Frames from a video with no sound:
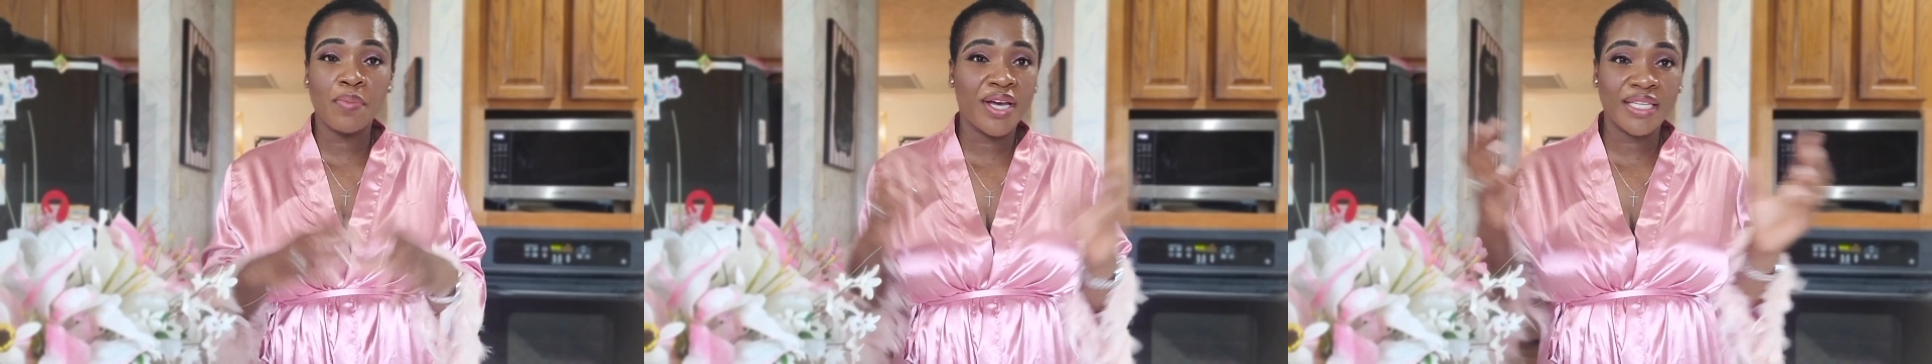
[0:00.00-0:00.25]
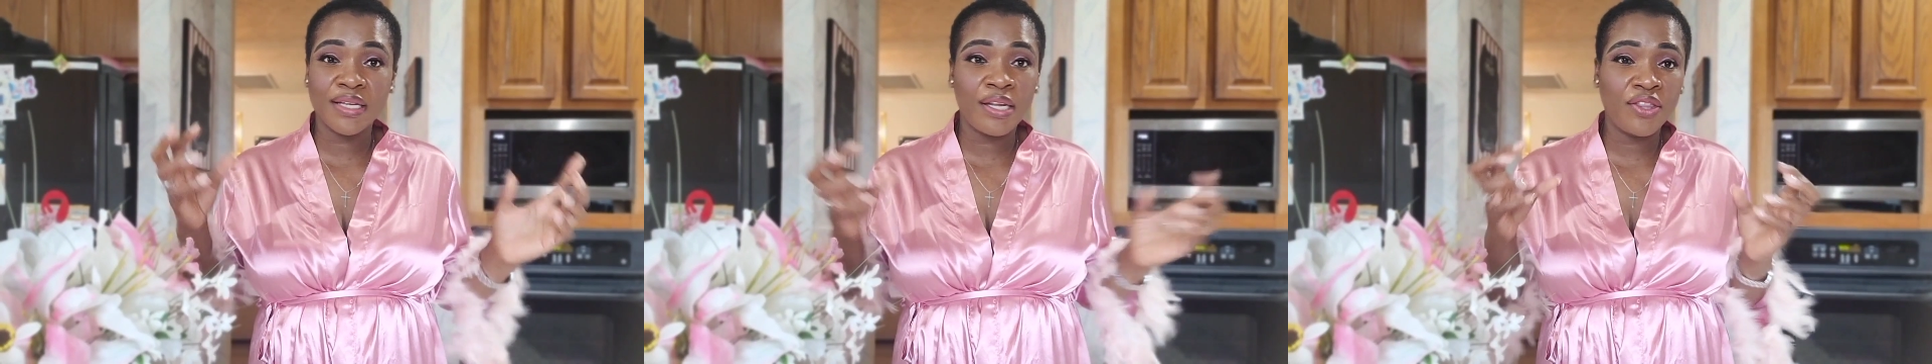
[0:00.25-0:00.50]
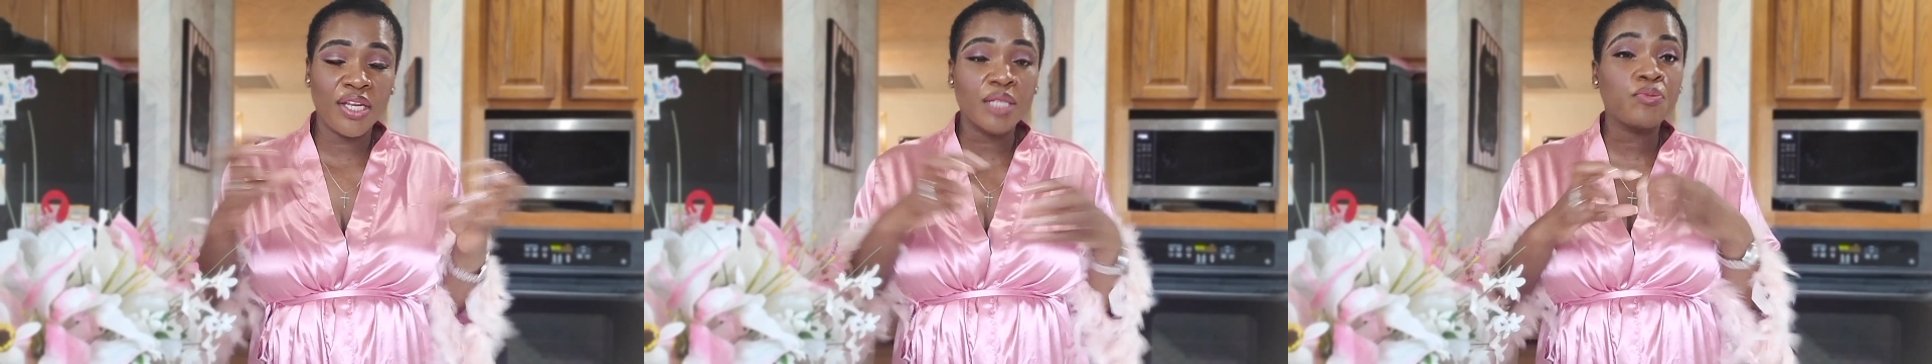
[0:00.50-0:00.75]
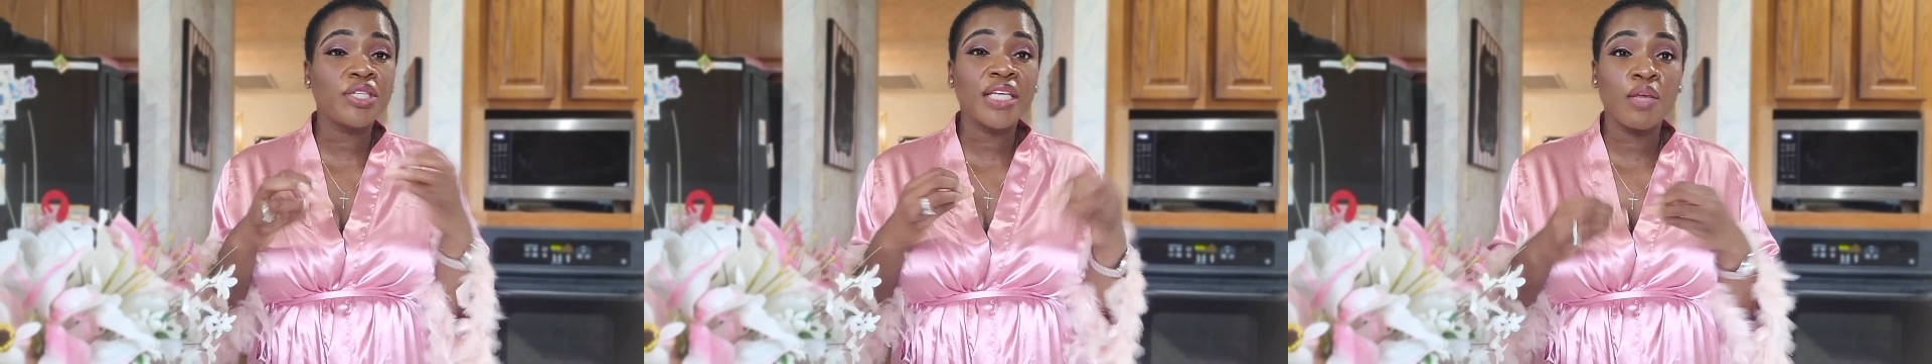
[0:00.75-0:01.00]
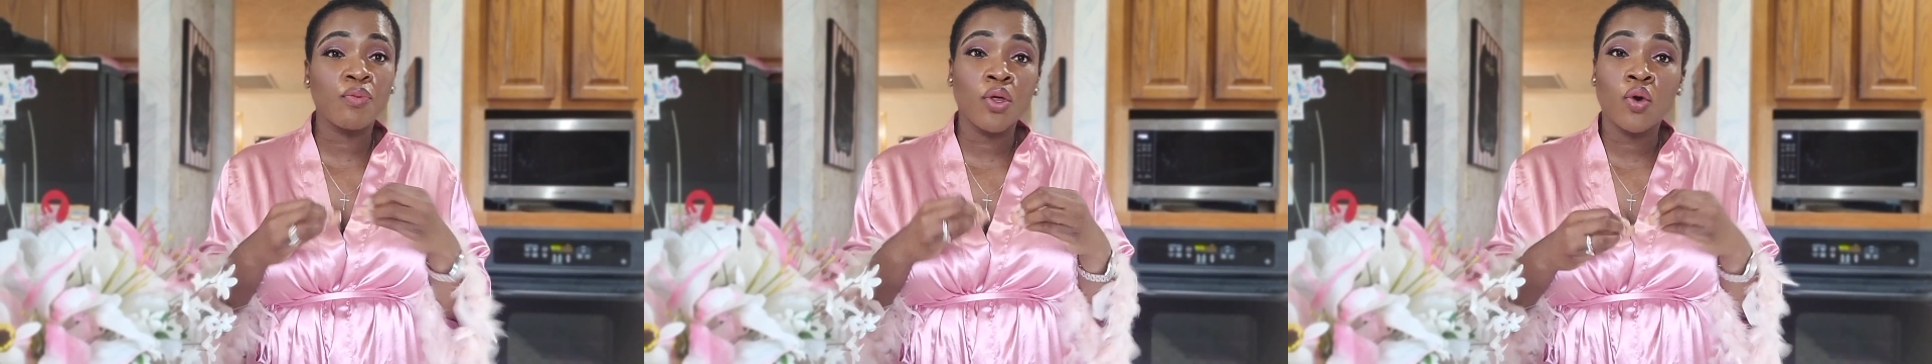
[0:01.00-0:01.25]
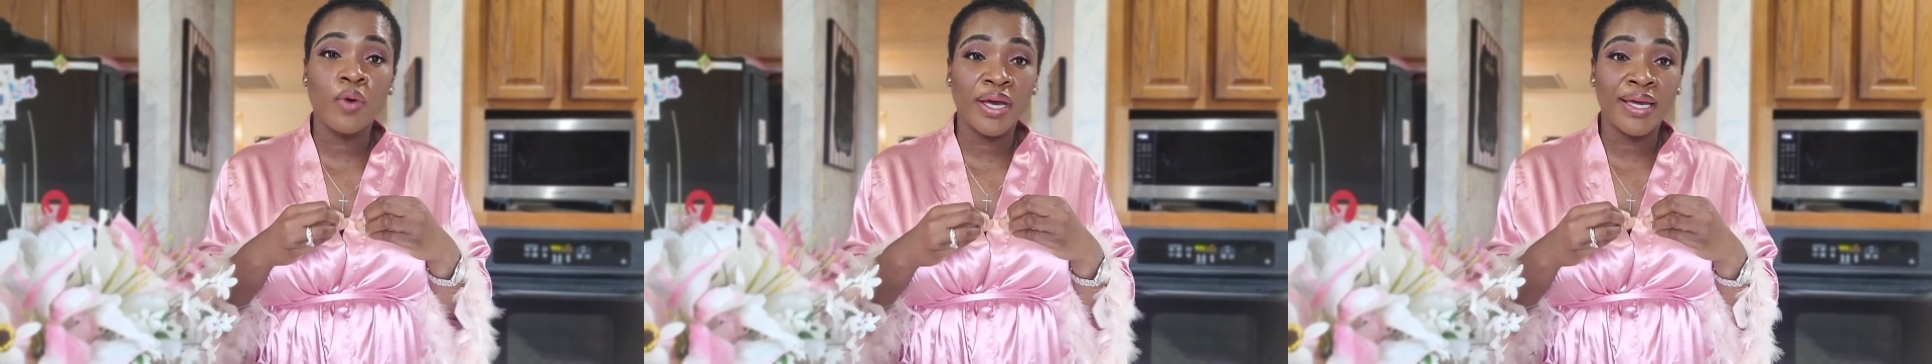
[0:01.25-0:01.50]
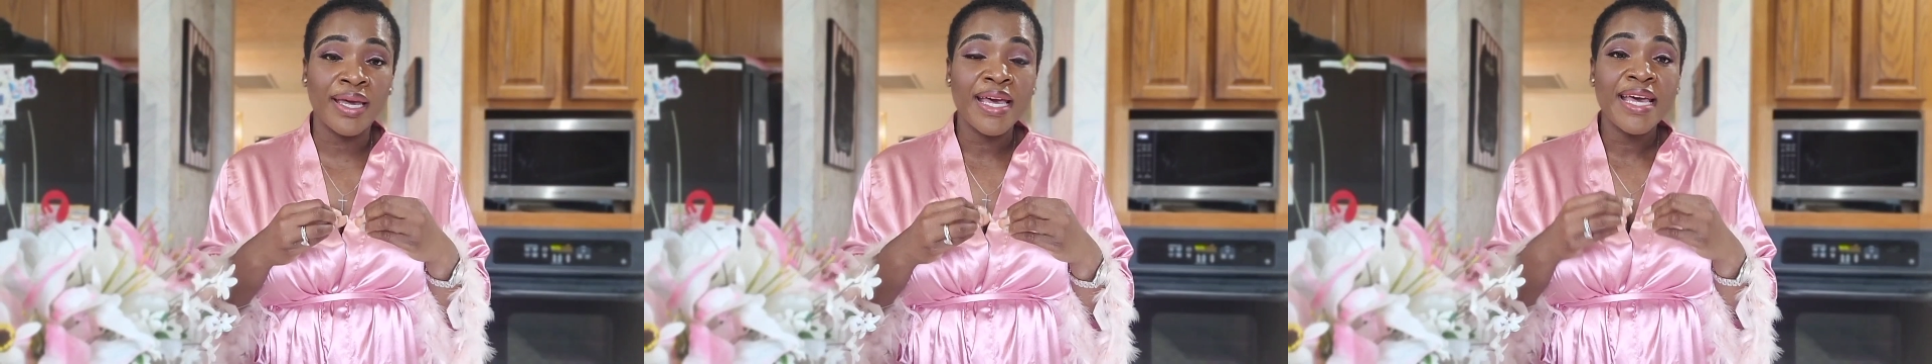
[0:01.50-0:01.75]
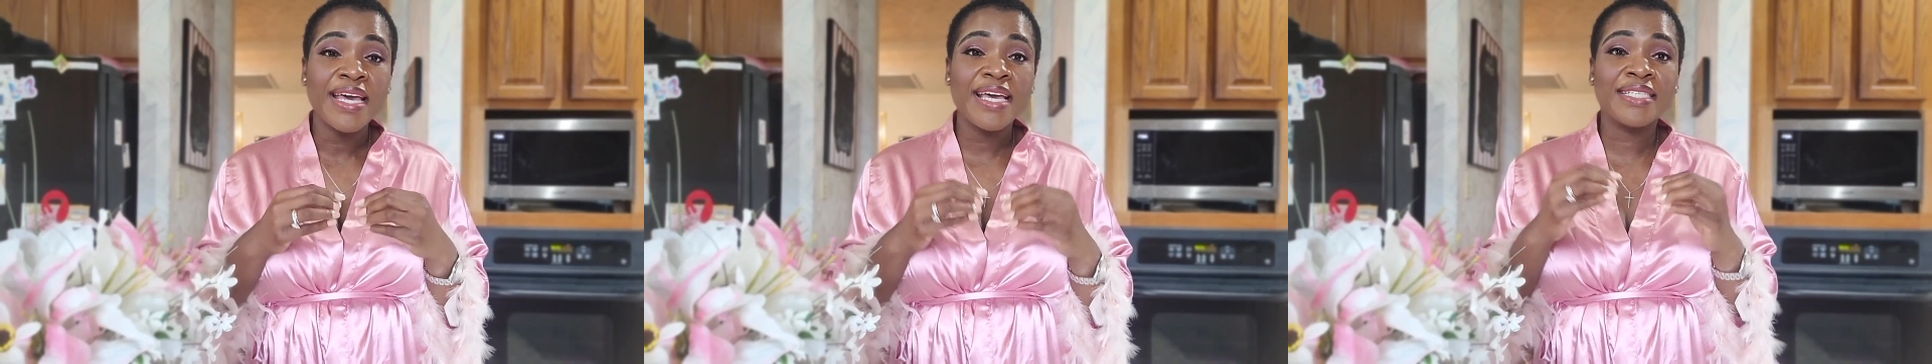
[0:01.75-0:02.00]
because anything that's put together real quick
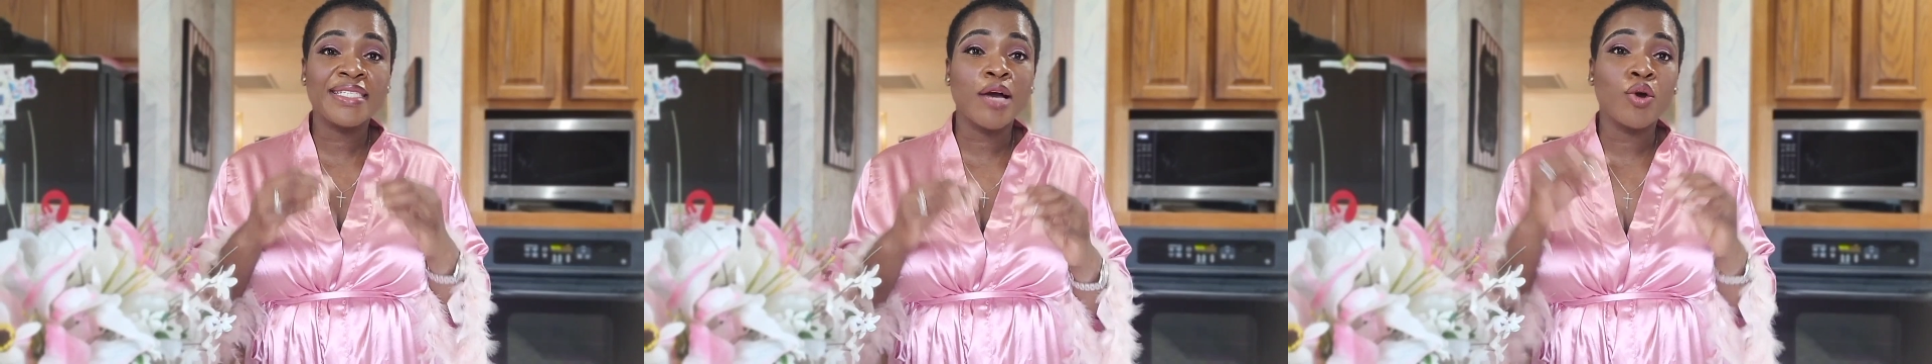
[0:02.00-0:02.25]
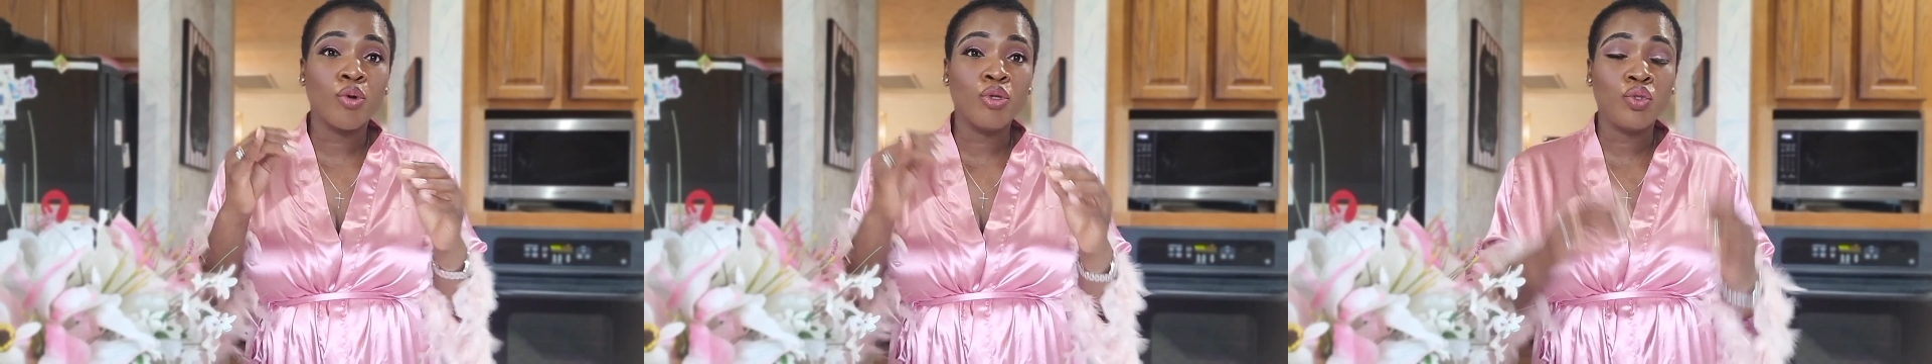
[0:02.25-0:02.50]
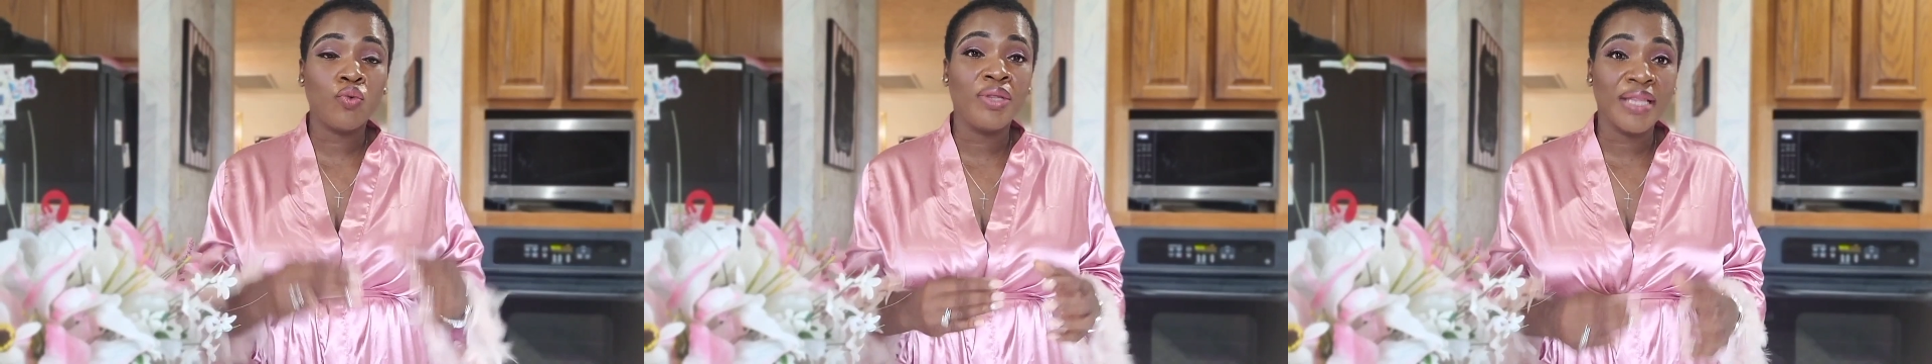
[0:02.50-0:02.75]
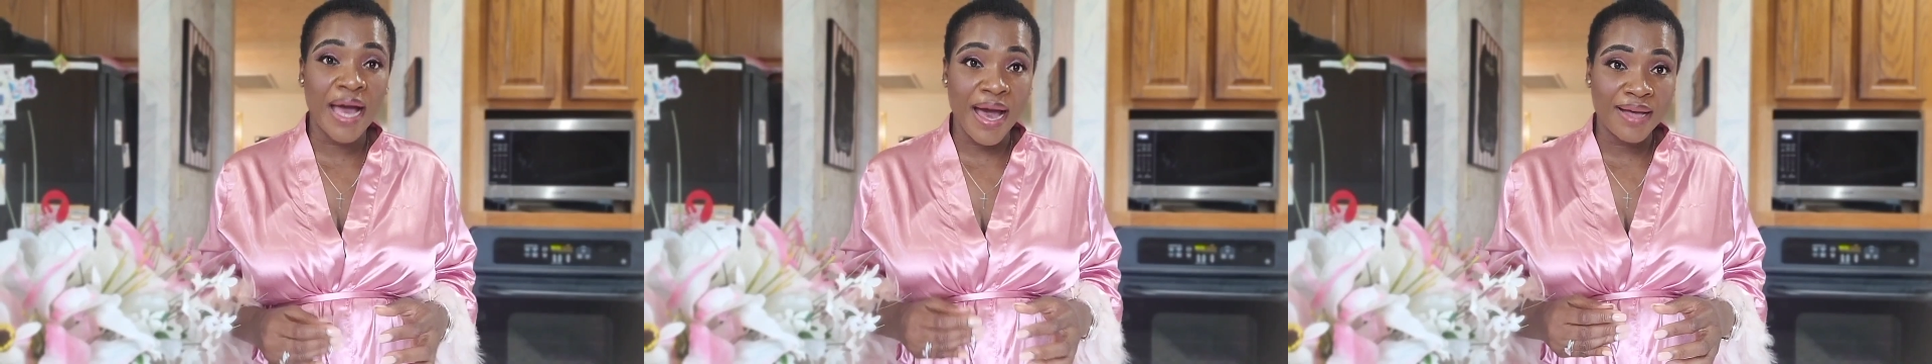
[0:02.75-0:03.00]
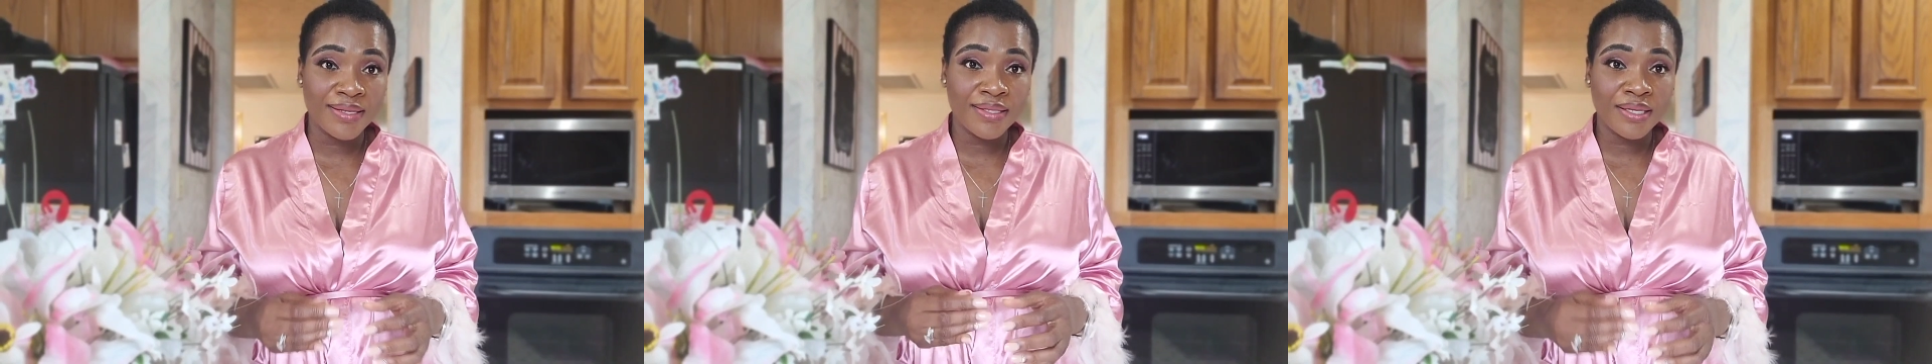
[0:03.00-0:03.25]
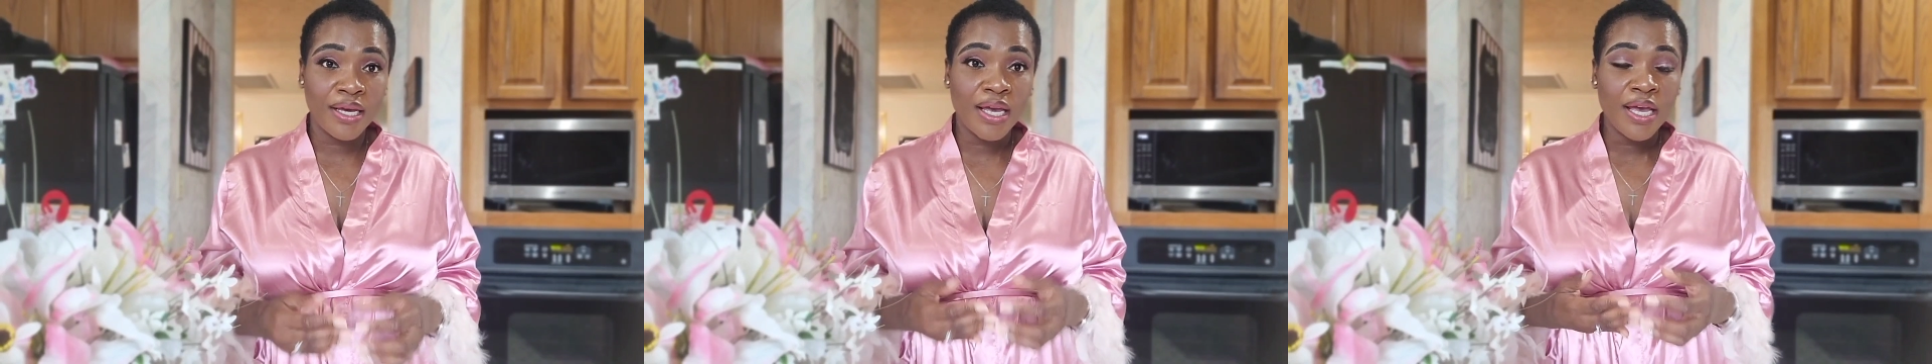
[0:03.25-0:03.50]
is not going to last.